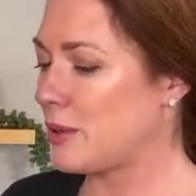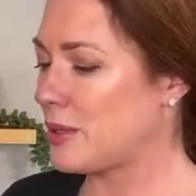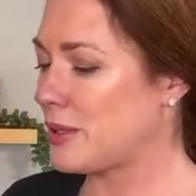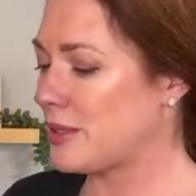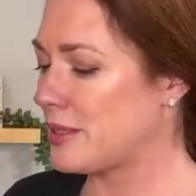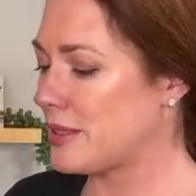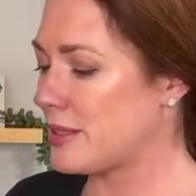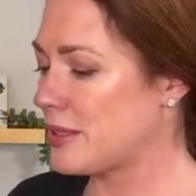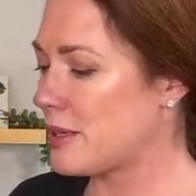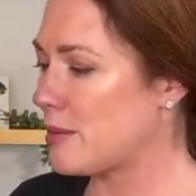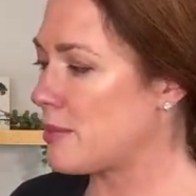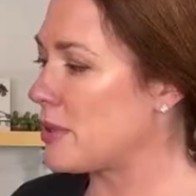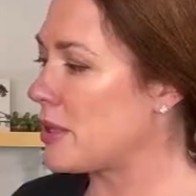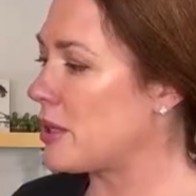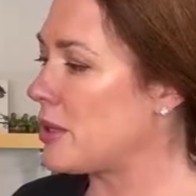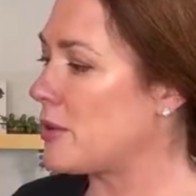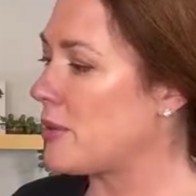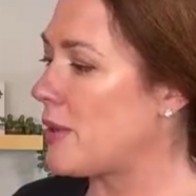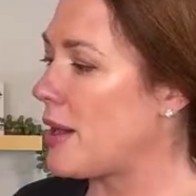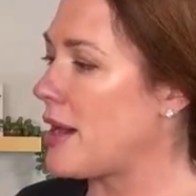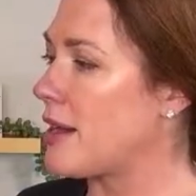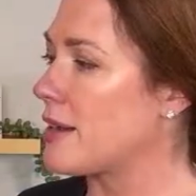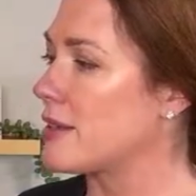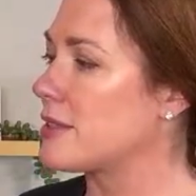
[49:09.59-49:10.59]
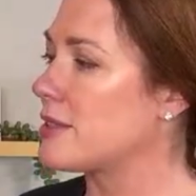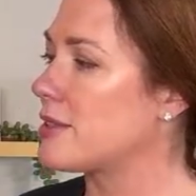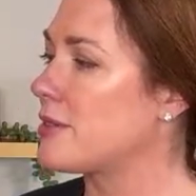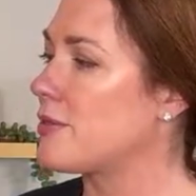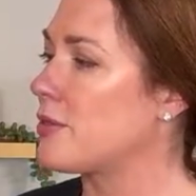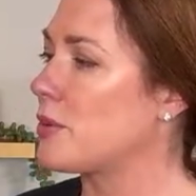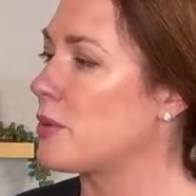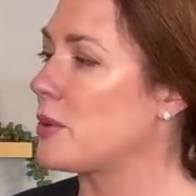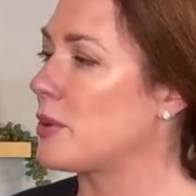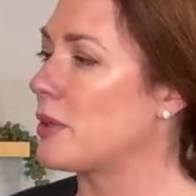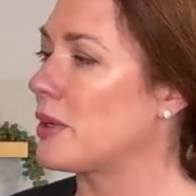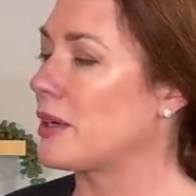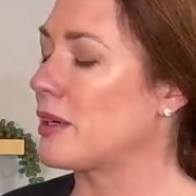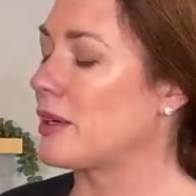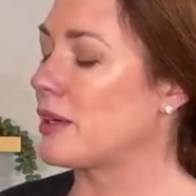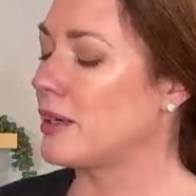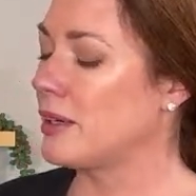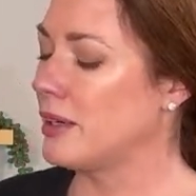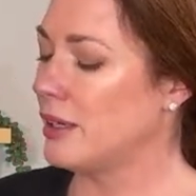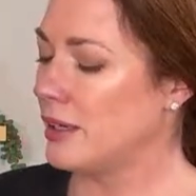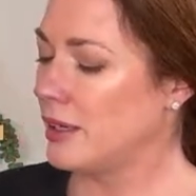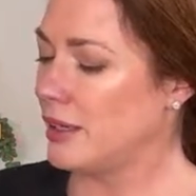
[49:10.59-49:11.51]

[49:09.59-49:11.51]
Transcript: This is somebody who asked for